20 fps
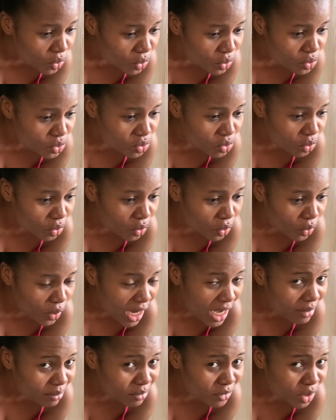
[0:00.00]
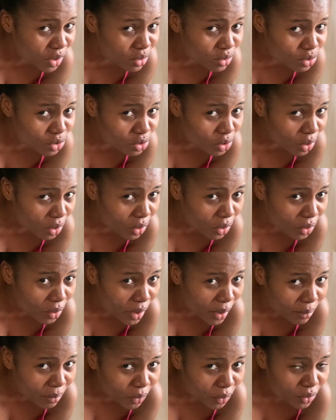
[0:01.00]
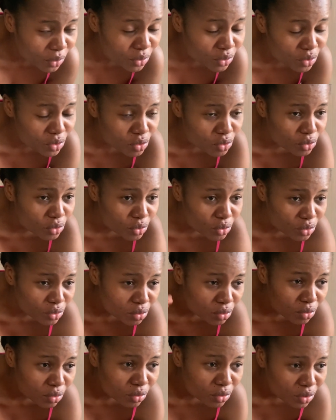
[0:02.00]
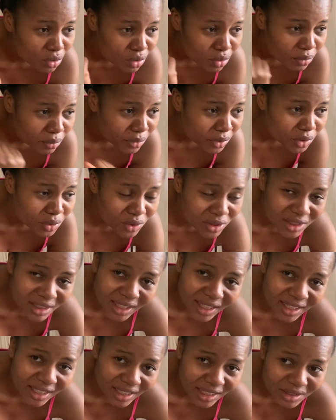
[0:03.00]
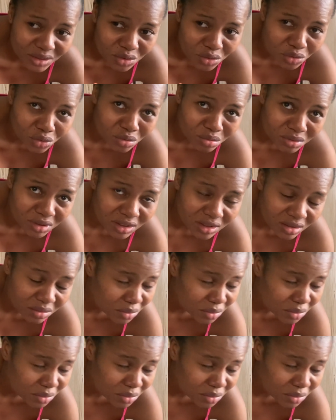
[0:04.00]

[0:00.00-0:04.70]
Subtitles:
So, I'm not sure I'm going to be doing that get to know me.